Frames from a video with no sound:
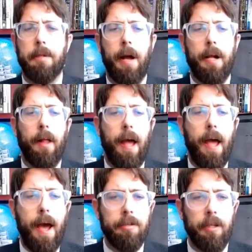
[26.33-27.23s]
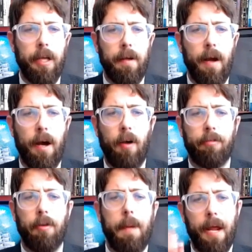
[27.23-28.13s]
Michael Ashley
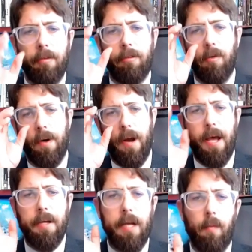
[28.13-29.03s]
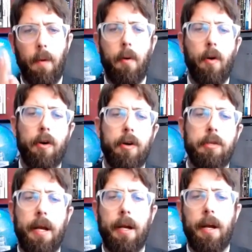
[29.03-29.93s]
also began his career as a reporter. He's
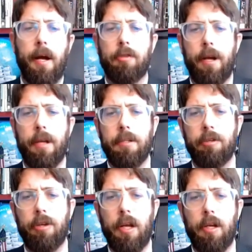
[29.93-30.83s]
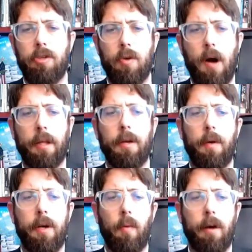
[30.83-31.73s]
been transitioning to
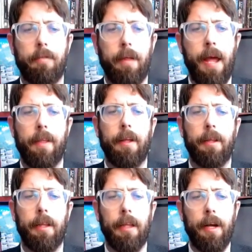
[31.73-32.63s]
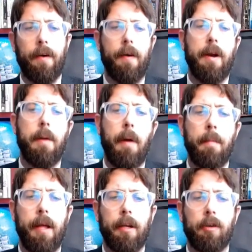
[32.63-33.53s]
Hollywood to work for the head of the literary
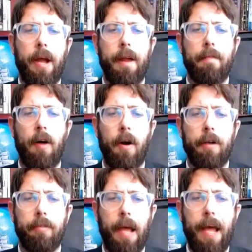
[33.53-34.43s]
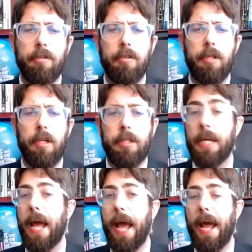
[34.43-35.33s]
department at Creative Artists Agency,
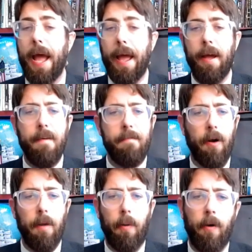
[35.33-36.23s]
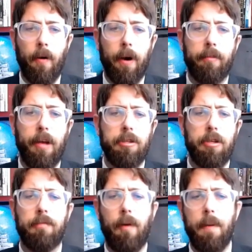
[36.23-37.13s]
CAA, very important organization.
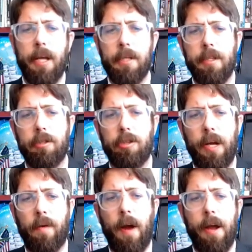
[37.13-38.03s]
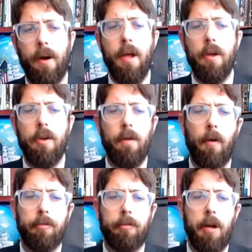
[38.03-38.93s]
He's a former Disney screenwriter,
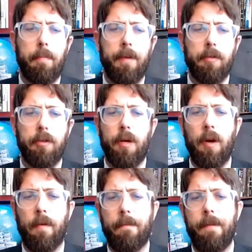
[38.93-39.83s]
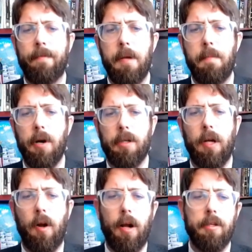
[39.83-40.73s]
university professor. He's written over 50 books on
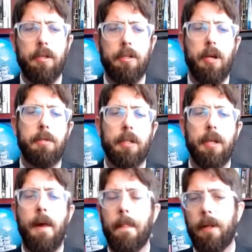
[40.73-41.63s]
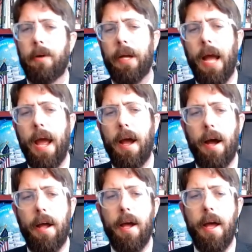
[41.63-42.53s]
all kinds of subjects, including
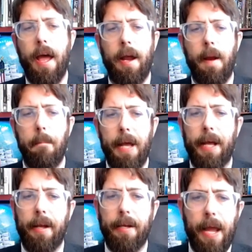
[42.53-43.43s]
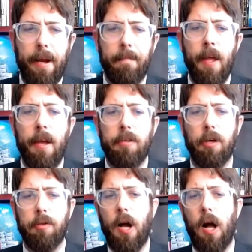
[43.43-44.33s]
AI and big data. He's
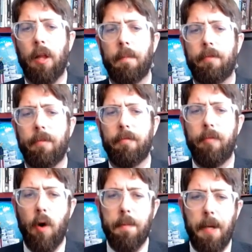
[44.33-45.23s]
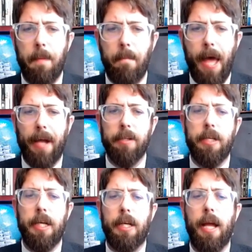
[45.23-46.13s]
also a columnist for Forbes
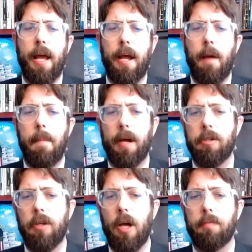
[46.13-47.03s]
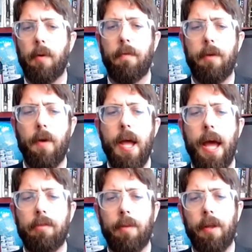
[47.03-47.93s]
magazine and Becker's Hospital Review, and
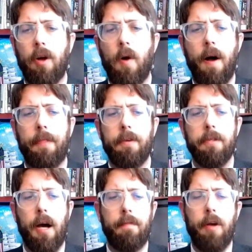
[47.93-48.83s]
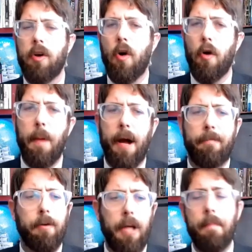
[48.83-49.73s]
he's one of the co-authors of Neuromind.
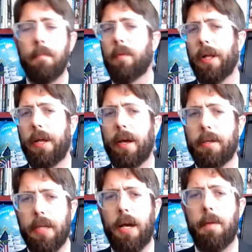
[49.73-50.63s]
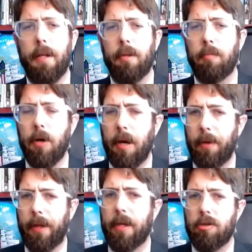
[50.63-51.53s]
Folks, I'm really excited about this book. I'm
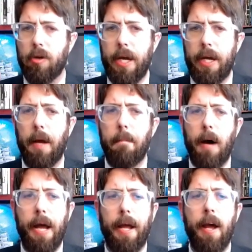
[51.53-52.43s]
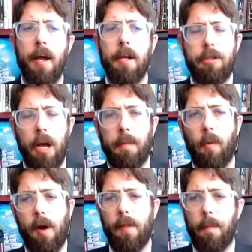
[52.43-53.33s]
really intrigued by it. Gentlemen,
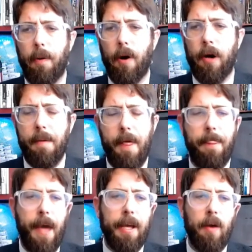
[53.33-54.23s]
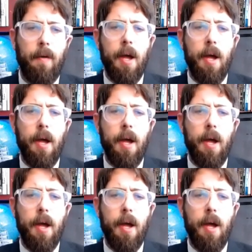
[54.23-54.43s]
welcome to the program. Thank you.